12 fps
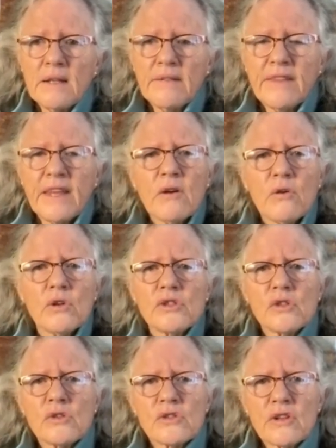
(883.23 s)
There are all
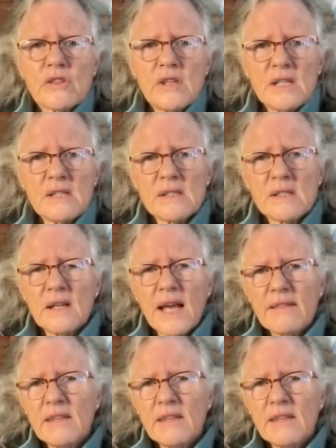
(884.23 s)
sorts of things that I